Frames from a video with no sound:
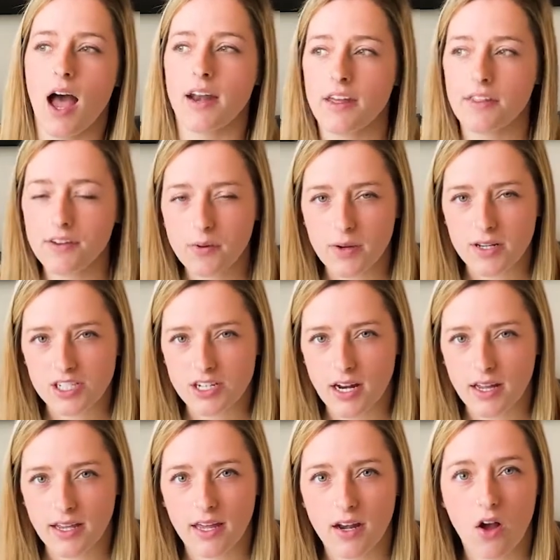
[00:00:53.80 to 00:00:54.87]
Another question
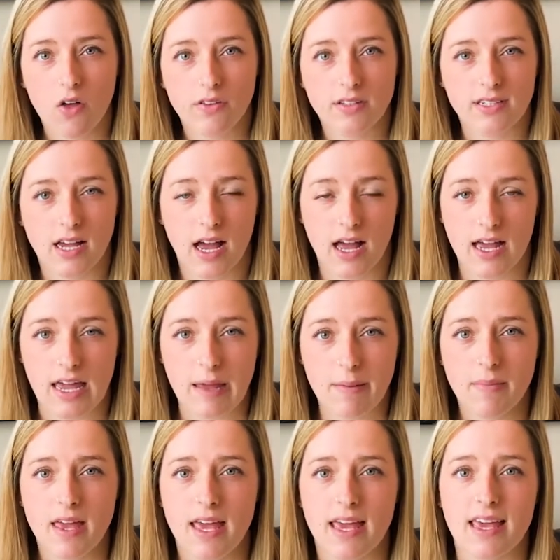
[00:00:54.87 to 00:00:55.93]
I get all the
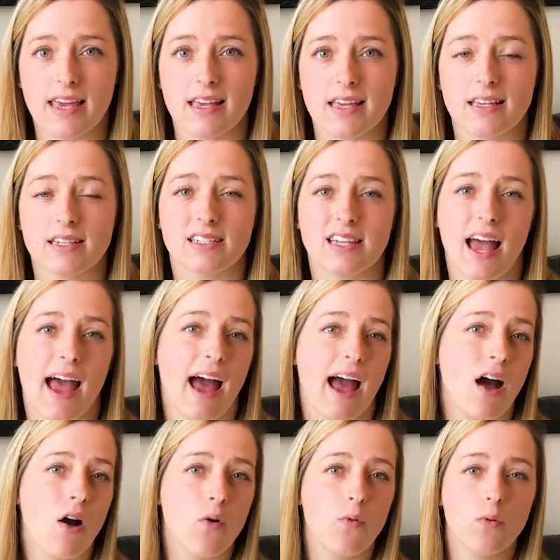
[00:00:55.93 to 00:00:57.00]
time is,
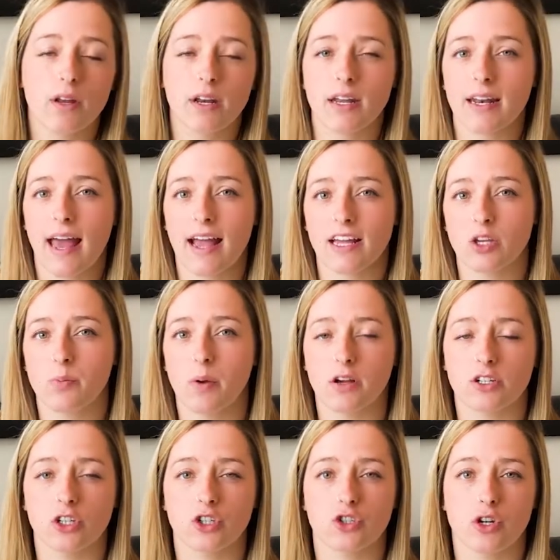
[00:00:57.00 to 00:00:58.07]
how would an
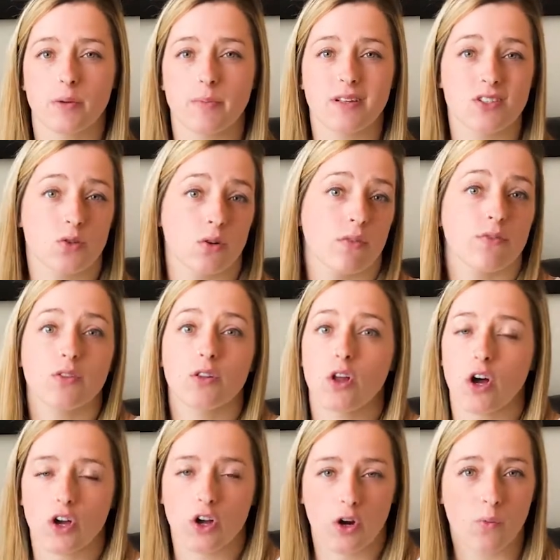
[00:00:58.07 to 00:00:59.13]
acupuncture treatment sort of
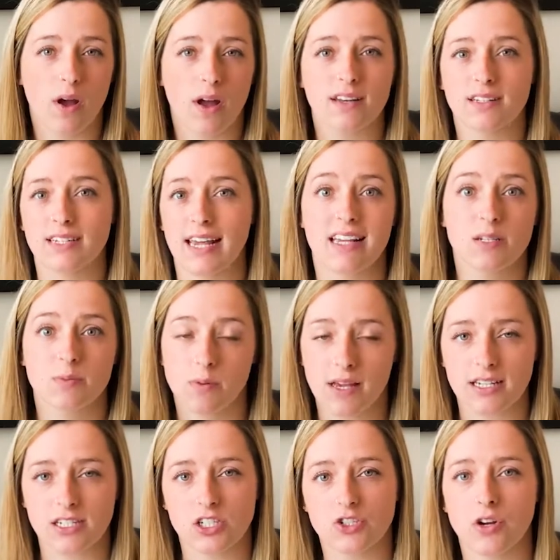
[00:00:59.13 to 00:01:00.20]
look, or what takes
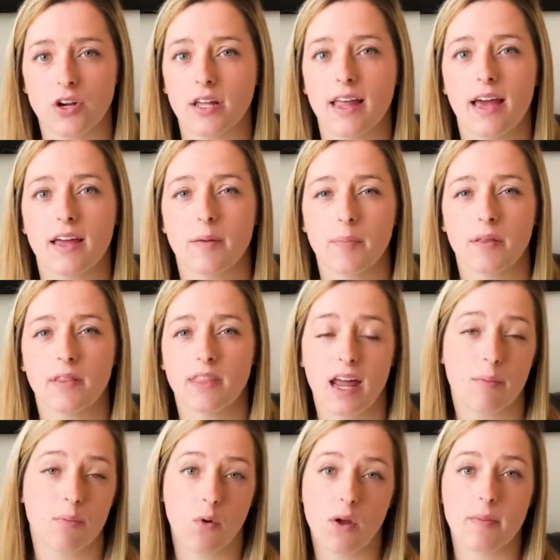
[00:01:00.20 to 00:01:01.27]
place during
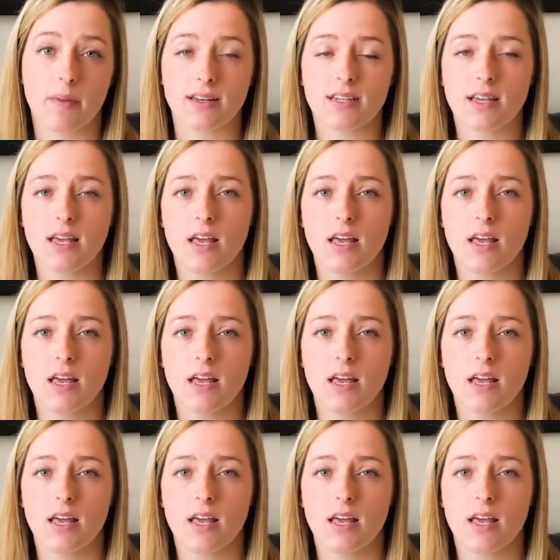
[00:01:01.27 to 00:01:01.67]
that appointment?